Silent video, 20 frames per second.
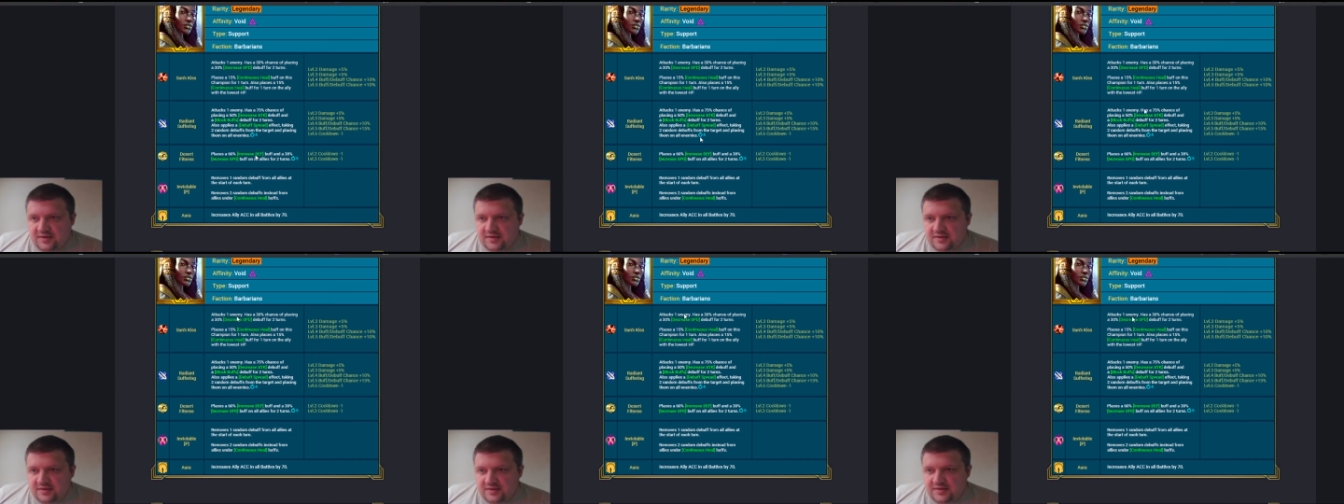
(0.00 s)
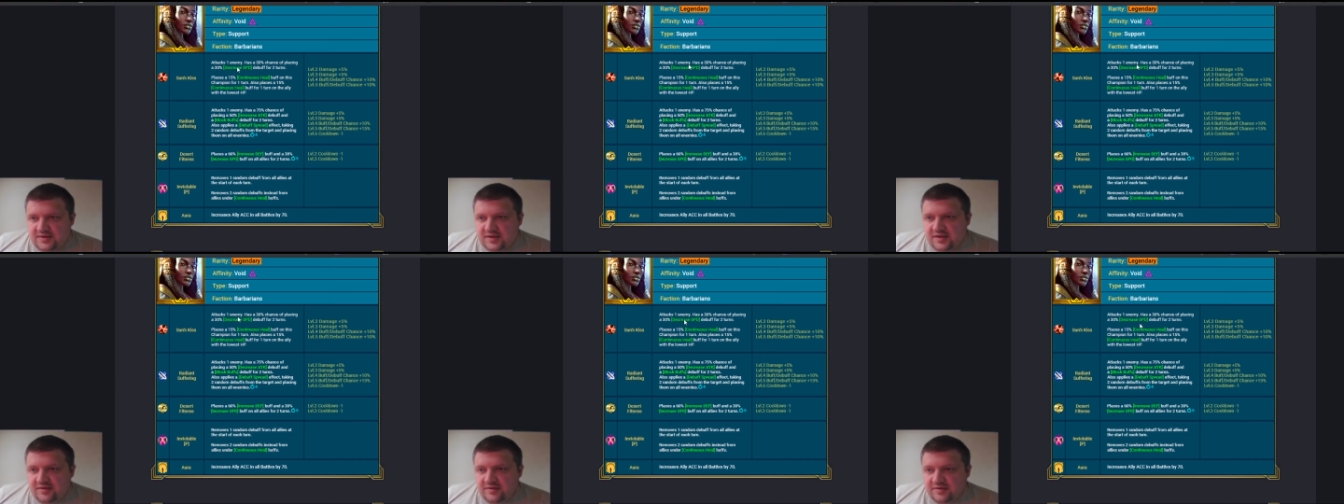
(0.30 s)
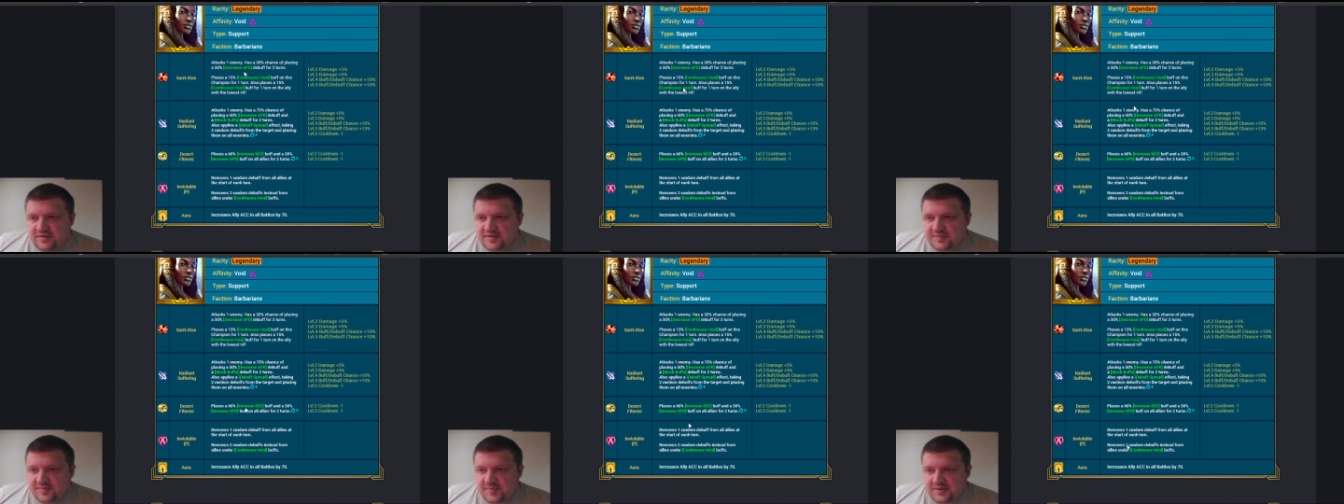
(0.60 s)
The
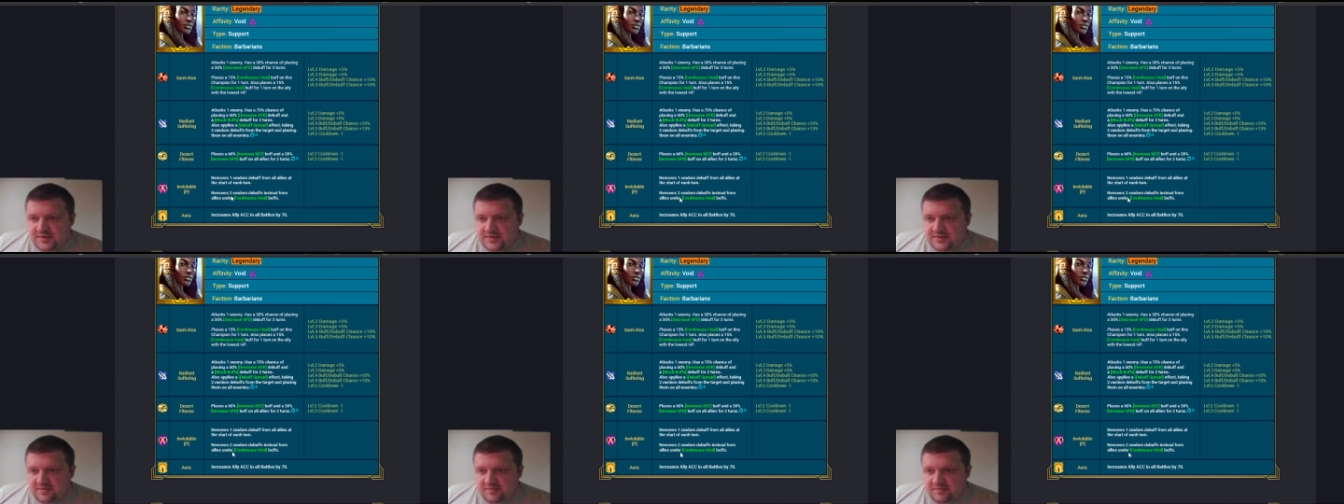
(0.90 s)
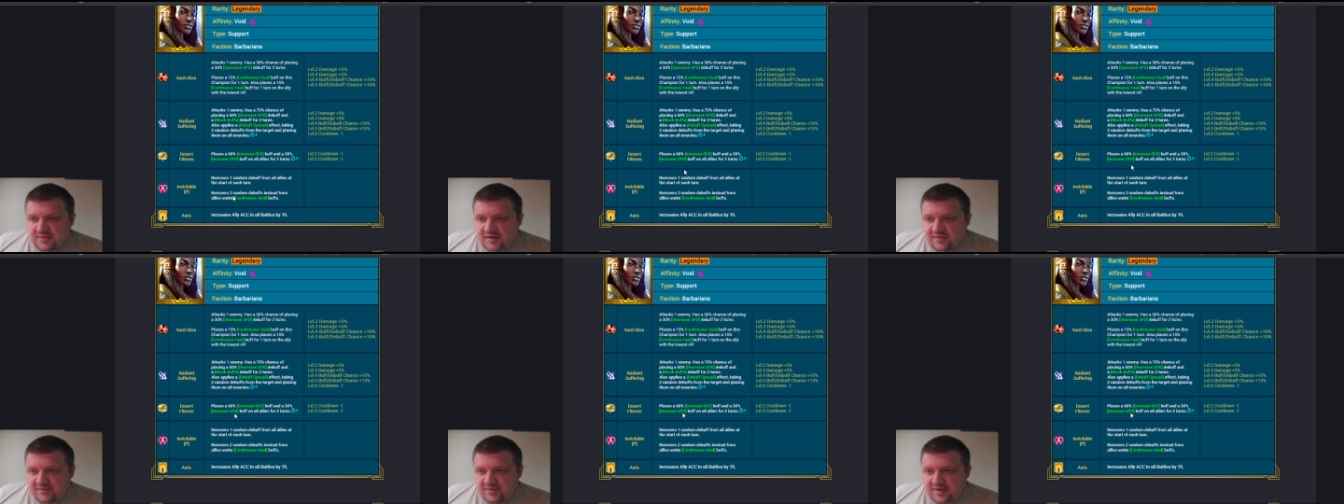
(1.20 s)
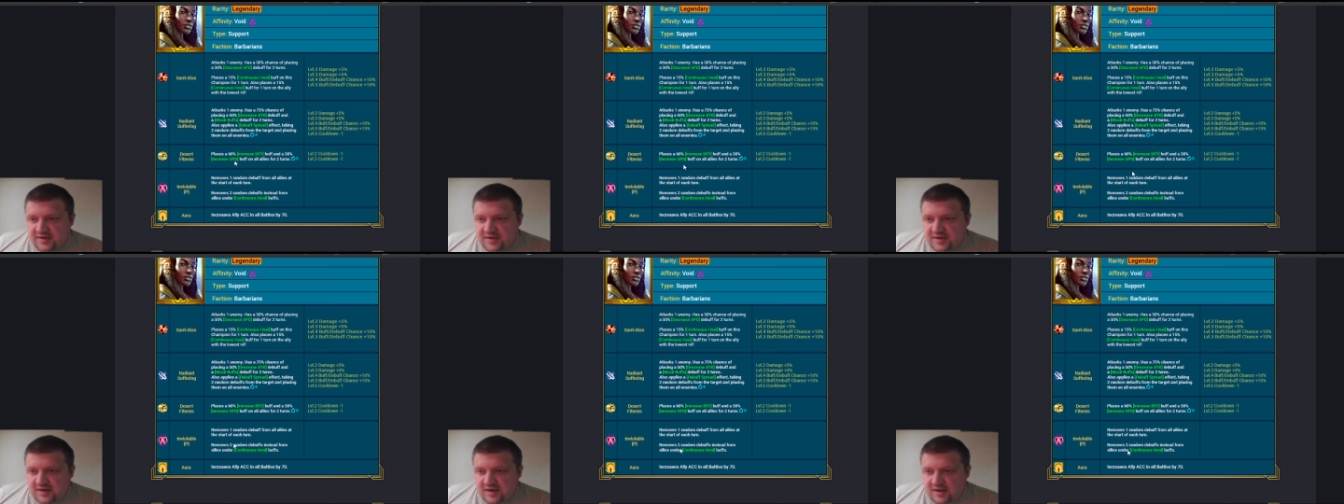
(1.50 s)
decreased speed is not relevant
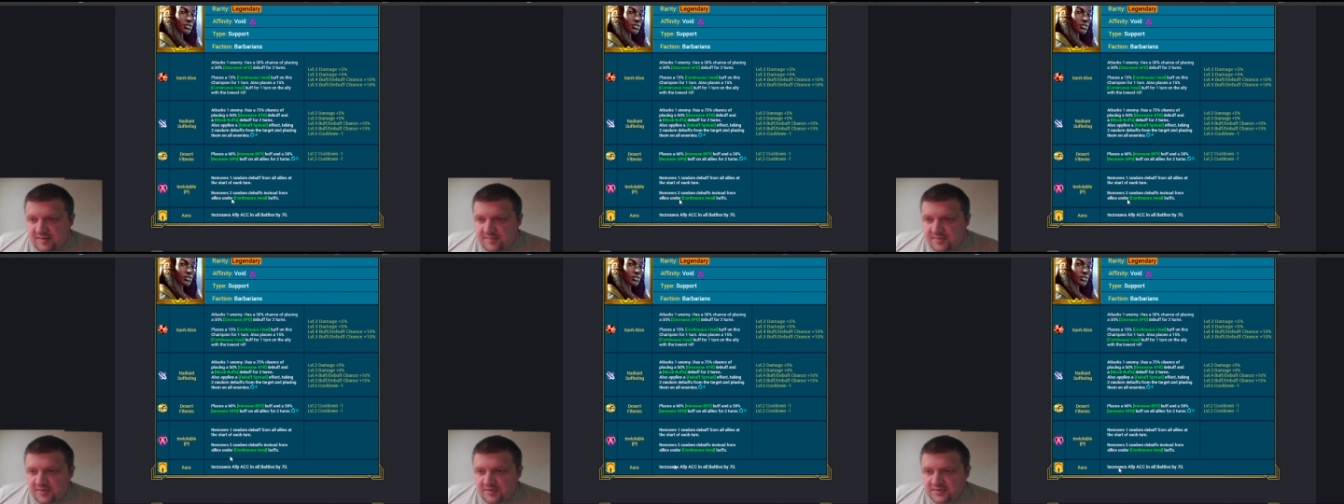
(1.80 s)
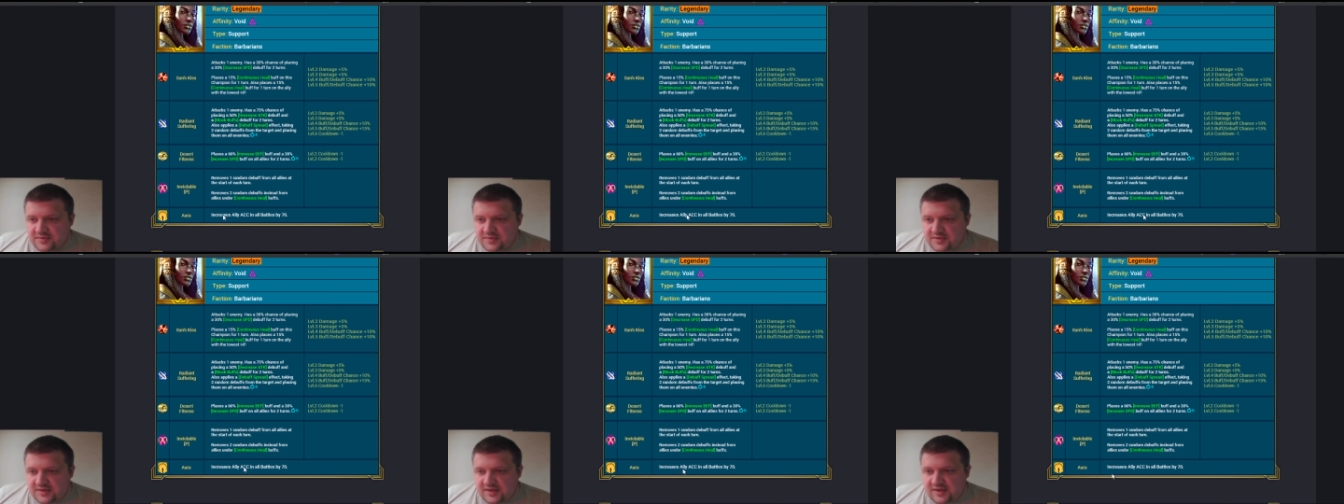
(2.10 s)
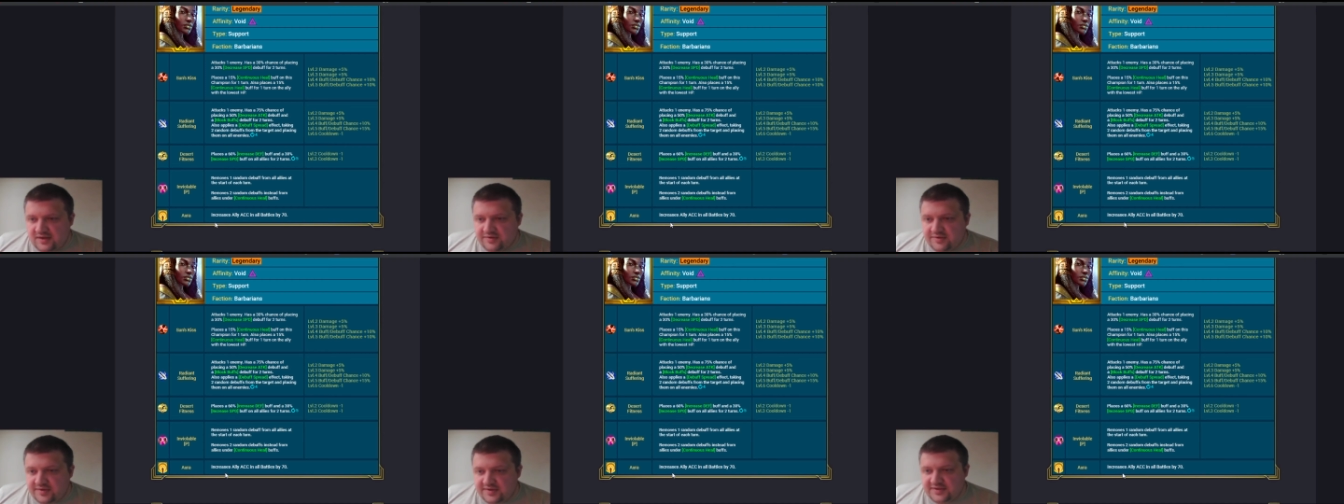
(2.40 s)
in clan boss. The
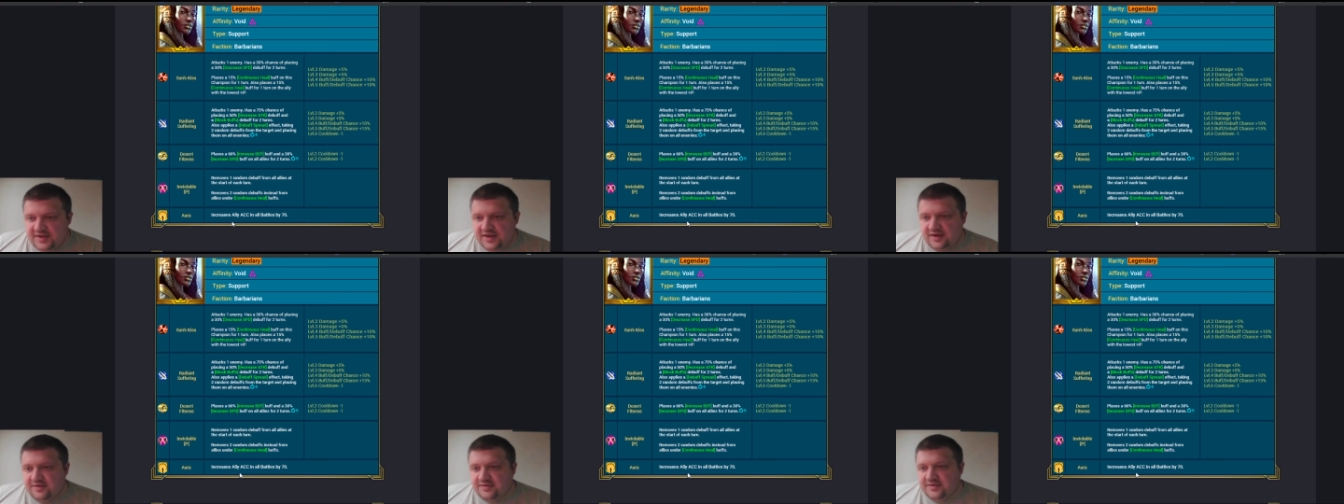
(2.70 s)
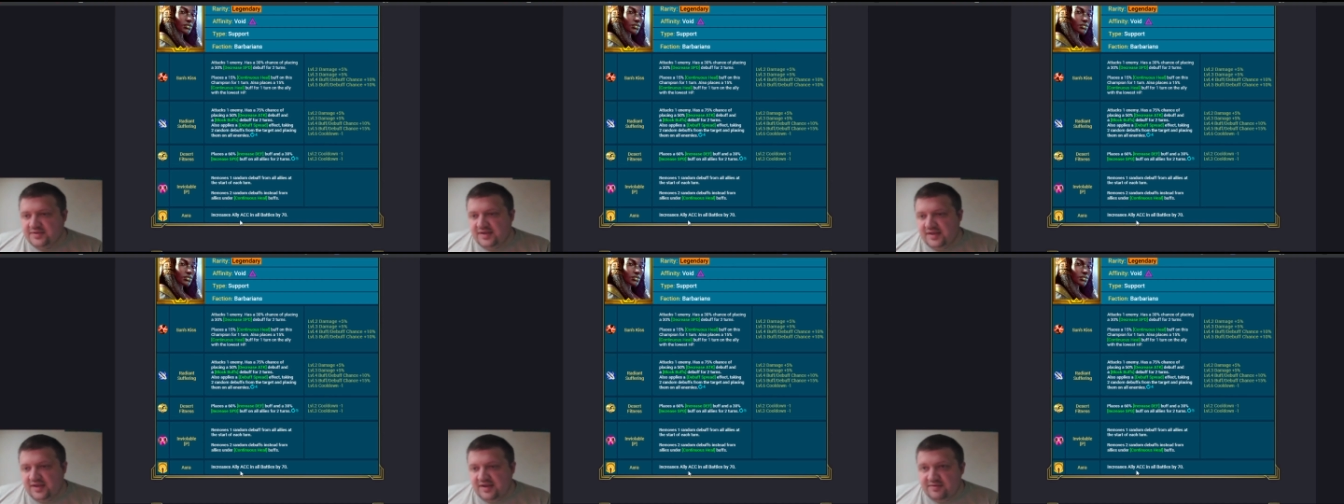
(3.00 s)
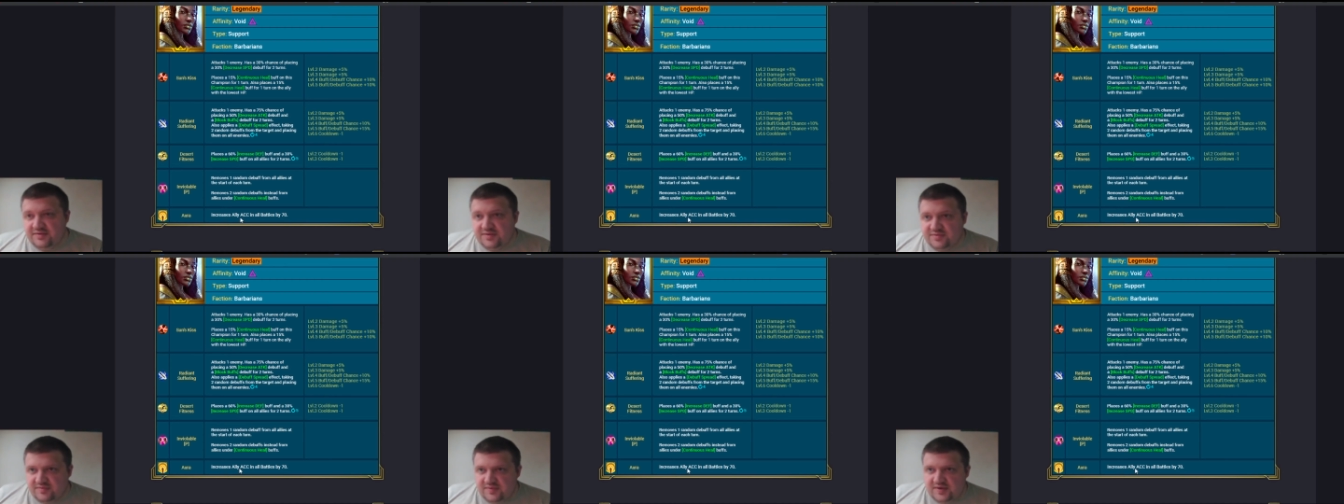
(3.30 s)
increased accuracy here
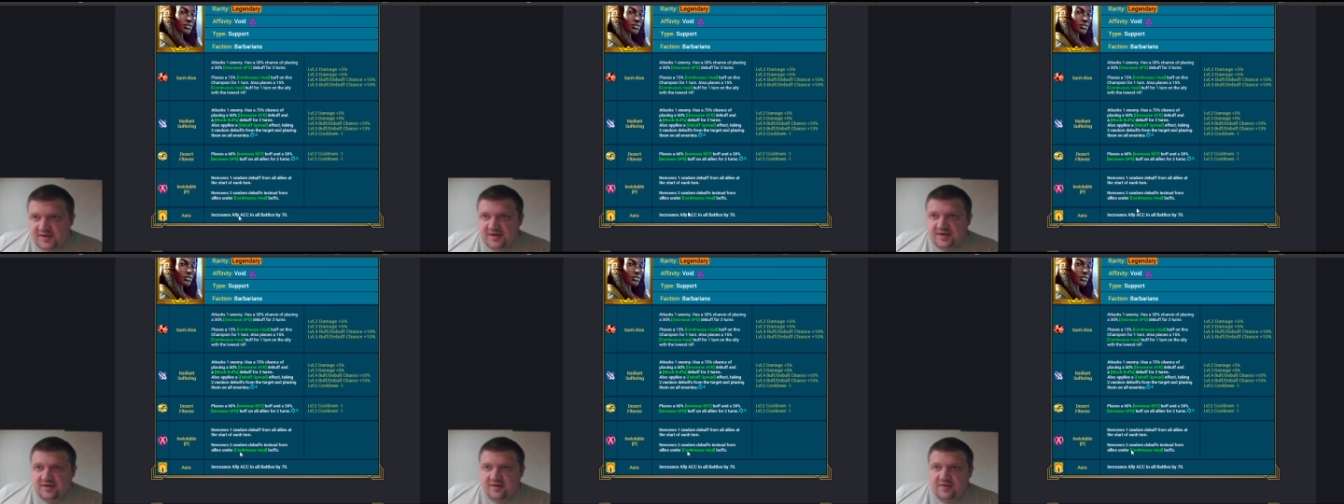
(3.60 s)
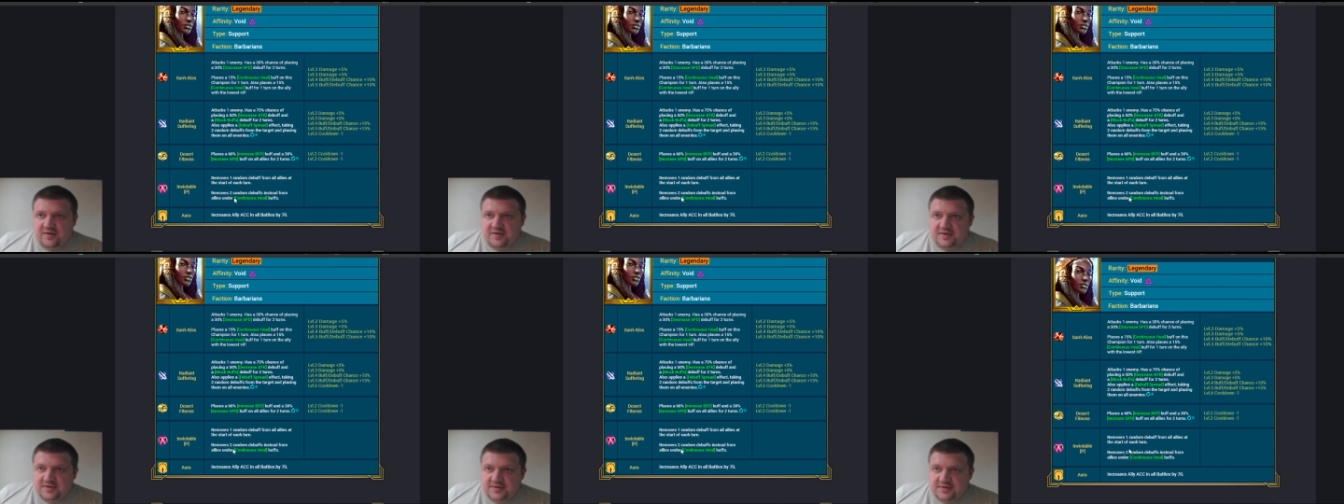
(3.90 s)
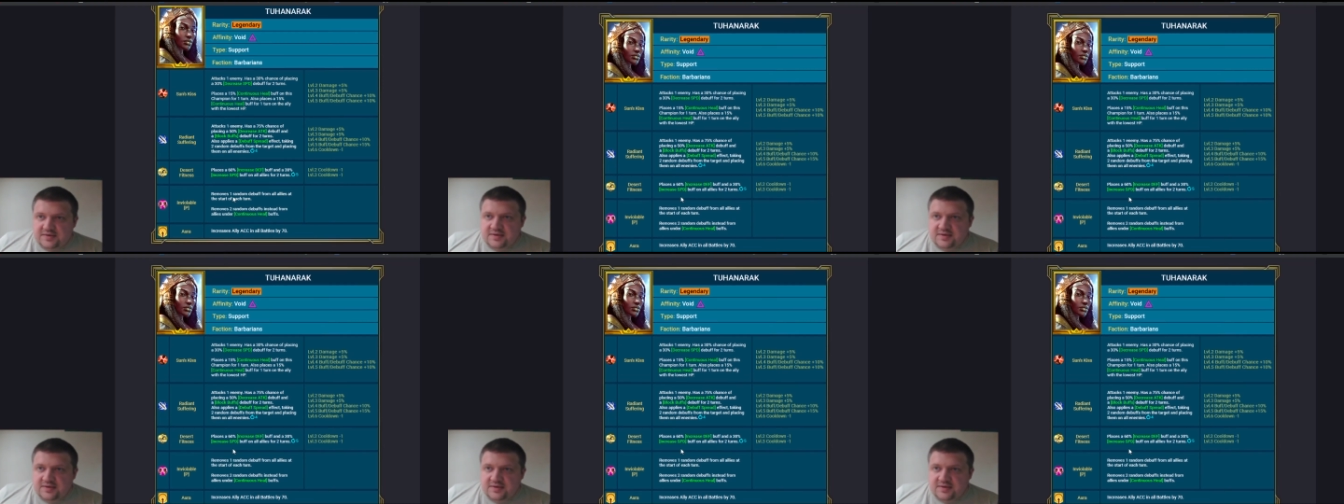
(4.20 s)
is really nice.